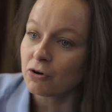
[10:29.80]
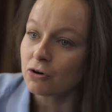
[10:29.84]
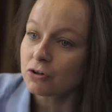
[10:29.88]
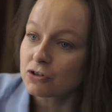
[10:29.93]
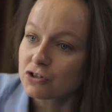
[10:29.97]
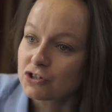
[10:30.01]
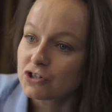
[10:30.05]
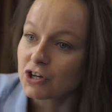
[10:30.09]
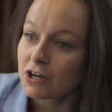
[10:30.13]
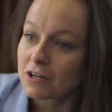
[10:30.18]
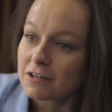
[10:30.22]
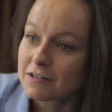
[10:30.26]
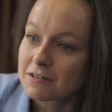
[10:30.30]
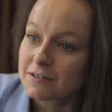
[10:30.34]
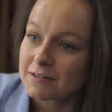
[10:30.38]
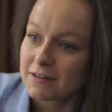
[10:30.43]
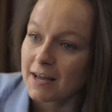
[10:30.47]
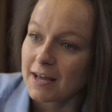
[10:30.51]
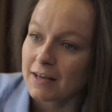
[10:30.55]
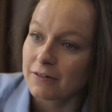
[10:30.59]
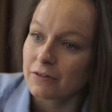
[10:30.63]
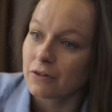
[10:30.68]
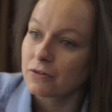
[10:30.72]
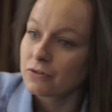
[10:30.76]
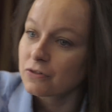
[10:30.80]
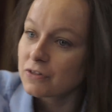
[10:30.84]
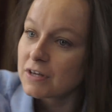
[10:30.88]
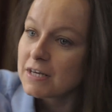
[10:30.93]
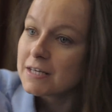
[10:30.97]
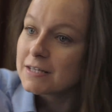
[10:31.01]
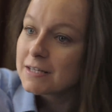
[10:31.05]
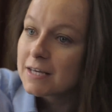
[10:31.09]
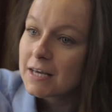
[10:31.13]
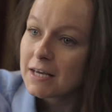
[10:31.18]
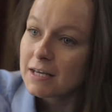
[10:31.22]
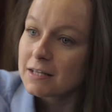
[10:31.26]
not just saying that
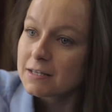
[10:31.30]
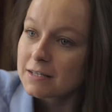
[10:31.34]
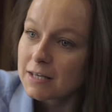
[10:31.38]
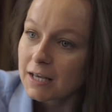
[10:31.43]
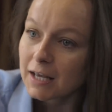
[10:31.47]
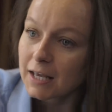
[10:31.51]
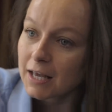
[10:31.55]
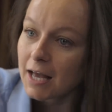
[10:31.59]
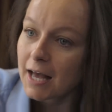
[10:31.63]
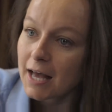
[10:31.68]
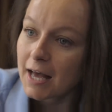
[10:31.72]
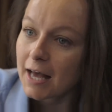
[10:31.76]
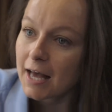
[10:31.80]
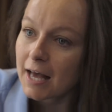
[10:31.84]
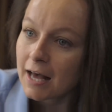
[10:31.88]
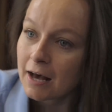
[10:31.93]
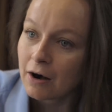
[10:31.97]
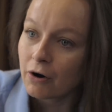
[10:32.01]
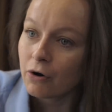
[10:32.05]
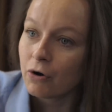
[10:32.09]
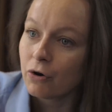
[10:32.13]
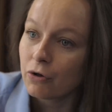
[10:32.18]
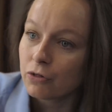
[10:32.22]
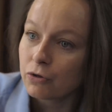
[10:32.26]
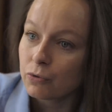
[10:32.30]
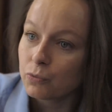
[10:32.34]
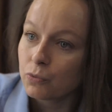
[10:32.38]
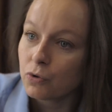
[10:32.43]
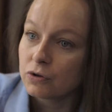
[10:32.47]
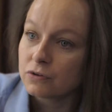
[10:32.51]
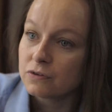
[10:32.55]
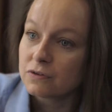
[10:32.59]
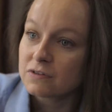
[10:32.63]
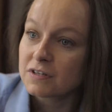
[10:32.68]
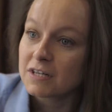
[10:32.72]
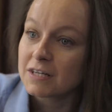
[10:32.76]
these kids in care are the
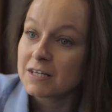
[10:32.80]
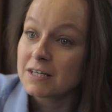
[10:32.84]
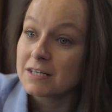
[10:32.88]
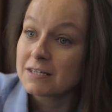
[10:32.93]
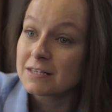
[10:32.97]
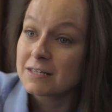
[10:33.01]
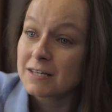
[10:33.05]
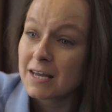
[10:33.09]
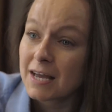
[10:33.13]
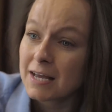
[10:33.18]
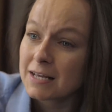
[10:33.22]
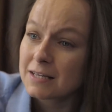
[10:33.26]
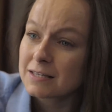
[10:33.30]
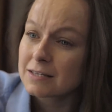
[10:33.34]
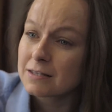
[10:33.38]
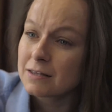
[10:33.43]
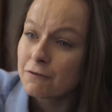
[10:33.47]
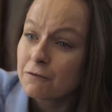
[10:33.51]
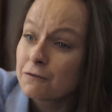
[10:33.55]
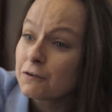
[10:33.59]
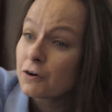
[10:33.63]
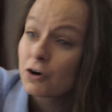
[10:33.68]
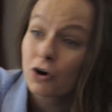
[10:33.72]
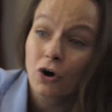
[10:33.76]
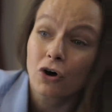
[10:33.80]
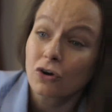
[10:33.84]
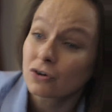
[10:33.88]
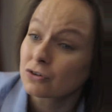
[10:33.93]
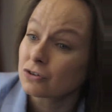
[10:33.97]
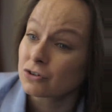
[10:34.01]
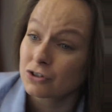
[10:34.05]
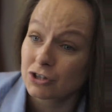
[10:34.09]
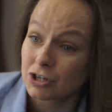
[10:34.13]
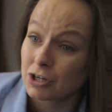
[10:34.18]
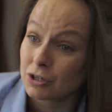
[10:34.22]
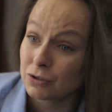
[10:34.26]
ones. It is, it's the
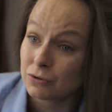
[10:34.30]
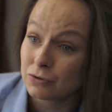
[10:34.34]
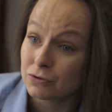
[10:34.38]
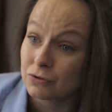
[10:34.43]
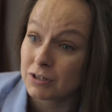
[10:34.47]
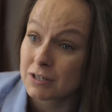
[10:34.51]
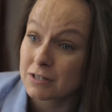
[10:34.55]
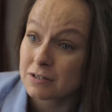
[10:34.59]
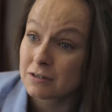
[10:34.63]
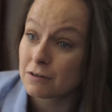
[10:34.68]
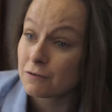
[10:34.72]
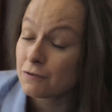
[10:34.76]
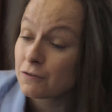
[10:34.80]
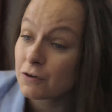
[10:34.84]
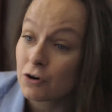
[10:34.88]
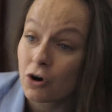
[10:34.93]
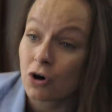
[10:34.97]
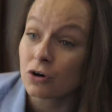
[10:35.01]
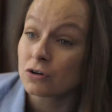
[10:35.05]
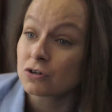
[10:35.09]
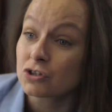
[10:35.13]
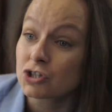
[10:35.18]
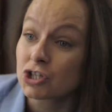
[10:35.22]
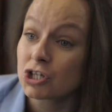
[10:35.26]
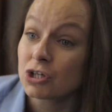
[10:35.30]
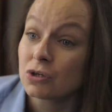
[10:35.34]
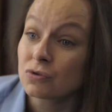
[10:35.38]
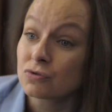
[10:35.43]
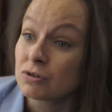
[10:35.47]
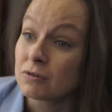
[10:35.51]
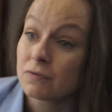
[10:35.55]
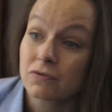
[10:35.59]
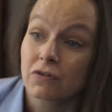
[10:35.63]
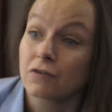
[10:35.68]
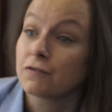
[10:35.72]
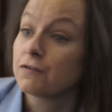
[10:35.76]
forgotten children. It's the forgotten
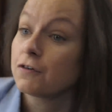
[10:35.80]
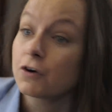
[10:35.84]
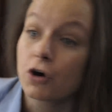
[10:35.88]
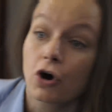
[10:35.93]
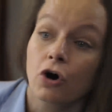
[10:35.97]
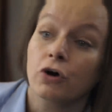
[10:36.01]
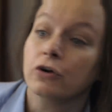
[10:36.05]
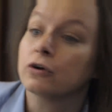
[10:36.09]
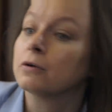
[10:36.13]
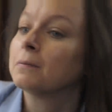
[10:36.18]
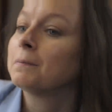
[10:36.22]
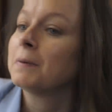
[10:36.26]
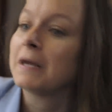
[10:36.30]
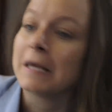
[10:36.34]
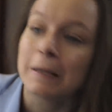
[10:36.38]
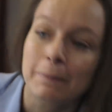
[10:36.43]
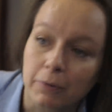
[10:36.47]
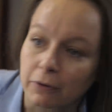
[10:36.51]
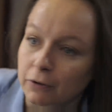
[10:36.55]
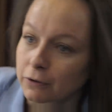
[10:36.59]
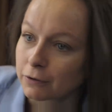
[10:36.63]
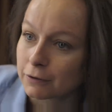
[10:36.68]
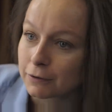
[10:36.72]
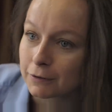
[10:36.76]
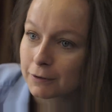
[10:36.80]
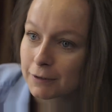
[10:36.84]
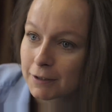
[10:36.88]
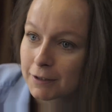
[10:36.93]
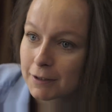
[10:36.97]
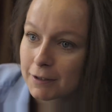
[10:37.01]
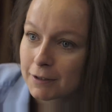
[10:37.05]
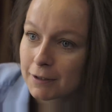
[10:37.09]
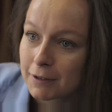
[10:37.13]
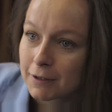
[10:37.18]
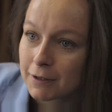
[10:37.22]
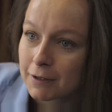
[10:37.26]
children of the forgotten people.
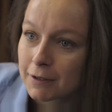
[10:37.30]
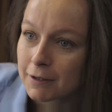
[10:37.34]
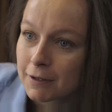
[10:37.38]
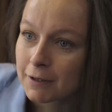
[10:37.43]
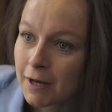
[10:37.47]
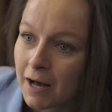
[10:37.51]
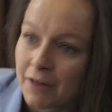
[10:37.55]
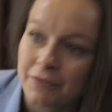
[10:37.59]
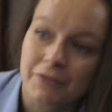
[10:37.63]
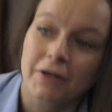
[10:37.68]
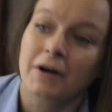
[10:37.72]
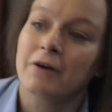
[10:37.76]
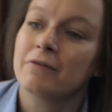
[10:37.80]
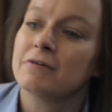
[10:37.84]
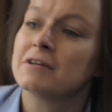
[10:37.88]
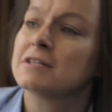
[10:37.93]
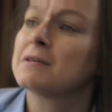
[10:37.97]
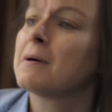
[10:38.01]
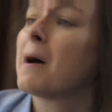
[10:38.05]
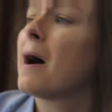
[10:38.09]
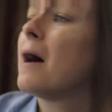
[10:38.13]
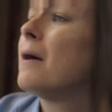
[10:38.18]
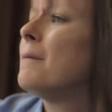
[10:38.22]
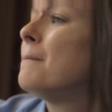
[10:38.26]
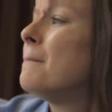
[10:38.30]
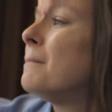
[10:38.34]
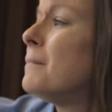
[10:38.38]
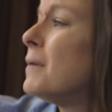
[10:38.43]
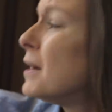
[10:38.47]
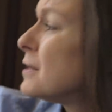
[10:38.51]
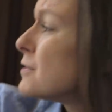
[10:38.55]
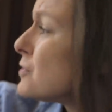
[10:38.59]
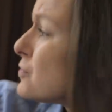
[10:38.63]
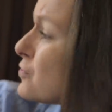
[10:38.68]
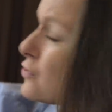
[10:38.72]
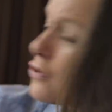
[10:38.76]
And there is
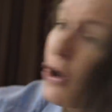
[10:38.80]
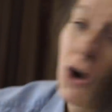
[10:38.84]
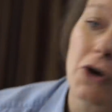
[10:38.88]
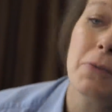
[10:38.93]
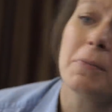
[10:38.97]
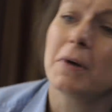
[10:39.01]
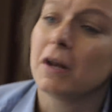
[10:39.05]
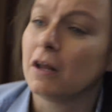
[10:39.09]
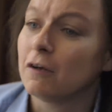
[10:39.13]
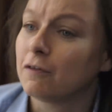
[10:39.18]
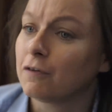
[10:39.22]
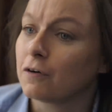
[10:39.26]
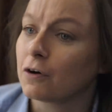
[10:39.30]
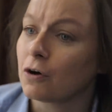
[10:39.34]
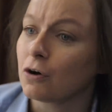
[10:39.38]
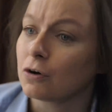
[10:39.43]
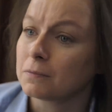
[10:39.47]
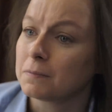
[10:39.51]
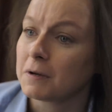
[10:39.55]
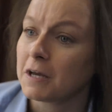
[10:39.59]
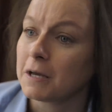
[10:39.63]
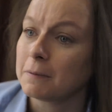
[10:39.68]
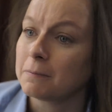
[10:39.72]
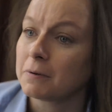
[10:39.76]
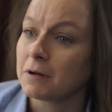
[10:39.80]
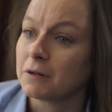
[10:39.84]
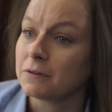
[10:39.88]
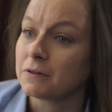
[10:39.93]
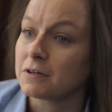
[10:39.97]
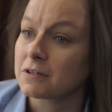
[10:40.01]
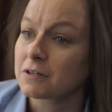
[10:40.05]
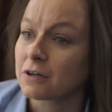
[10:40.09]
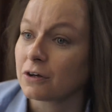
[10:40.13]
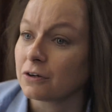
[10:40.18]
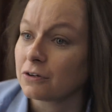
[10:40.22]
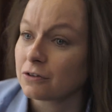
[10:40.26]
so many forgotten people in
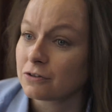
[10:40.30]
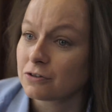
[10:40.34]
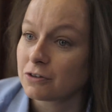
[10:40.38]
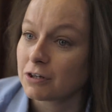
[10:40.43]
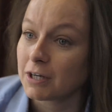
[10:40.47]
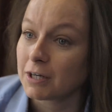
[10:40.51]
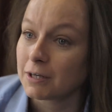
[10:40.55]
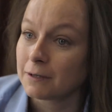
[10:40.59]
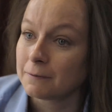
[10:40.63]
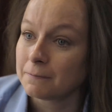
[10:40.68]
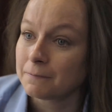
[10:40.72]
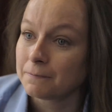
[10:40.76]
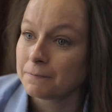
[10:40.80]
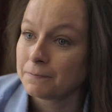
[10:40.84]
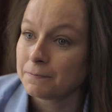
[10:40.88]
this country.